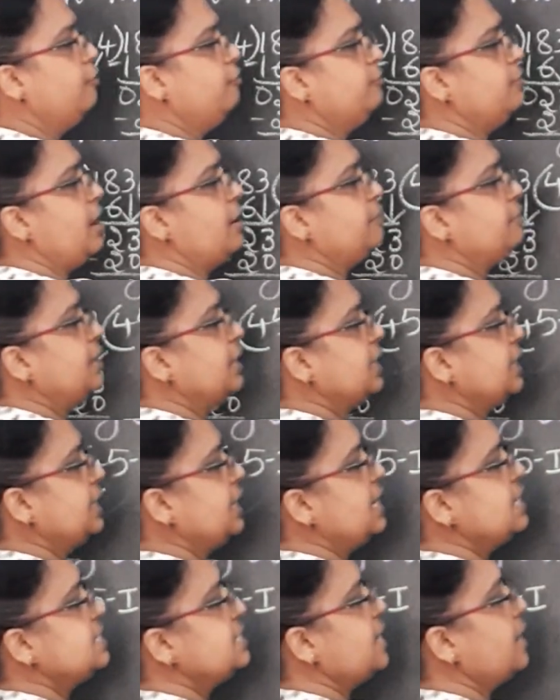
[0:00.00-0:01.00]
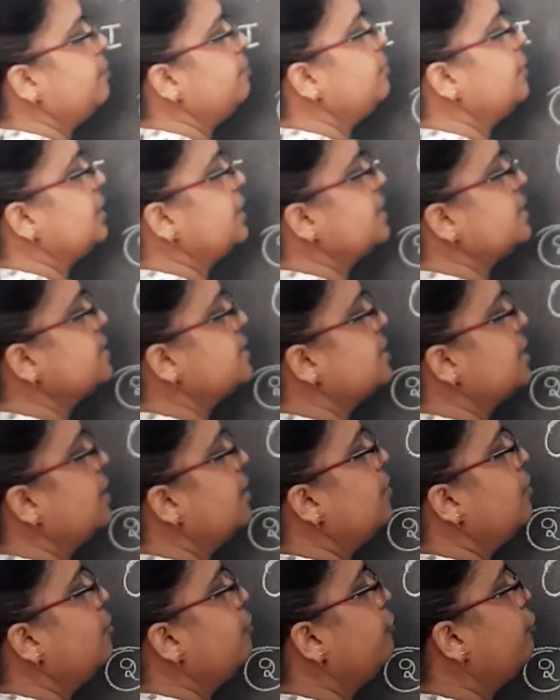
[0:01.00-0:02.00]
We have taken LCM, that is,
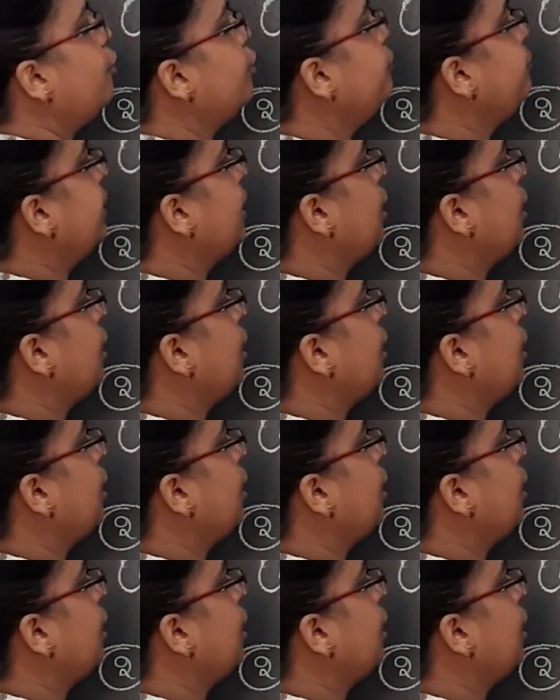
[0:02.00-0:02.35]
what we